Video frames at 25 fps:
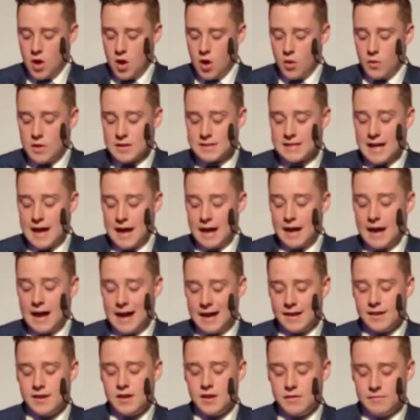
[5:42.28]
was that
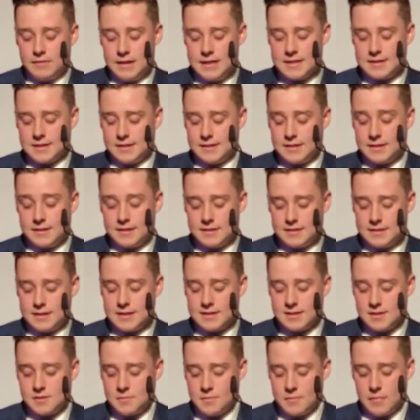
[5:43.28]
had I have listened to the
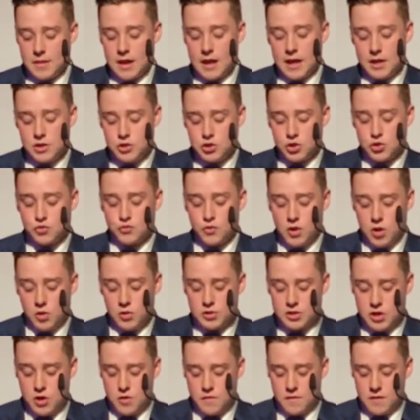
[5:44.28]
system and just
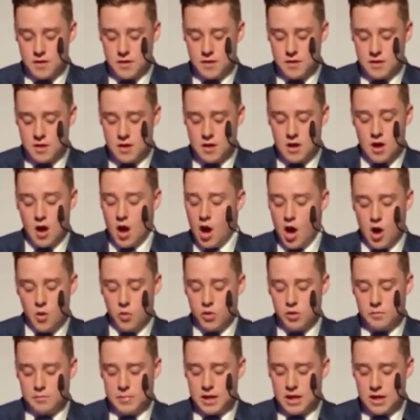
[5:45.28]
rolled over, I
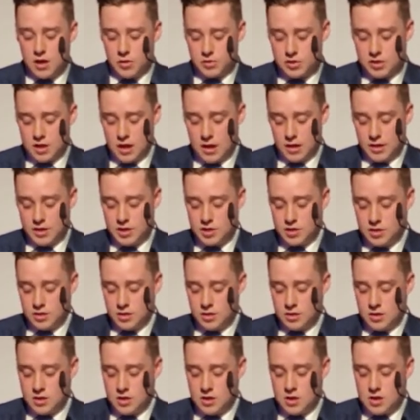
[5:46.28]
wouldn't be going to college.
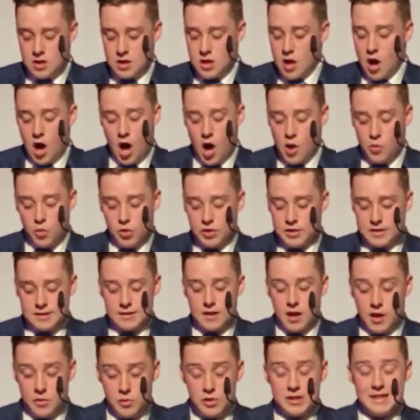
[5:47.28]
I
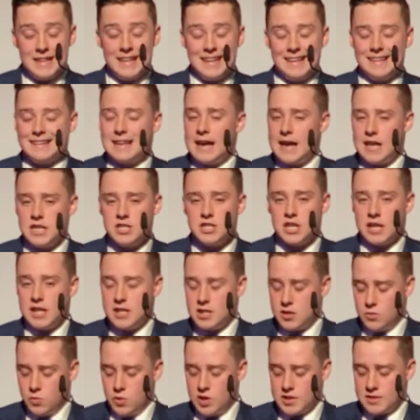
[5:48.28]
would think that
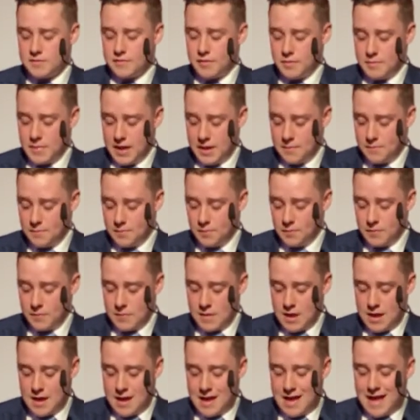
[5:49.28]
education wasn't for me,
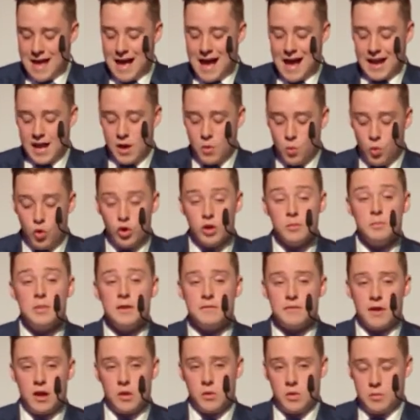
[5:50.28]
and I wouldn't be
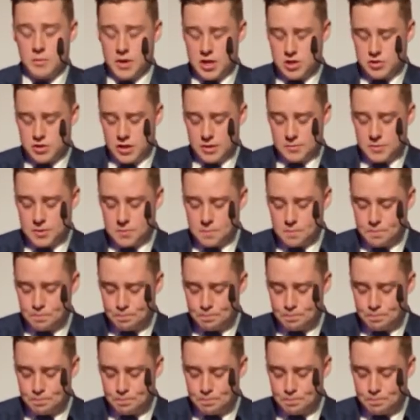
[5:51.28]
following my dreams.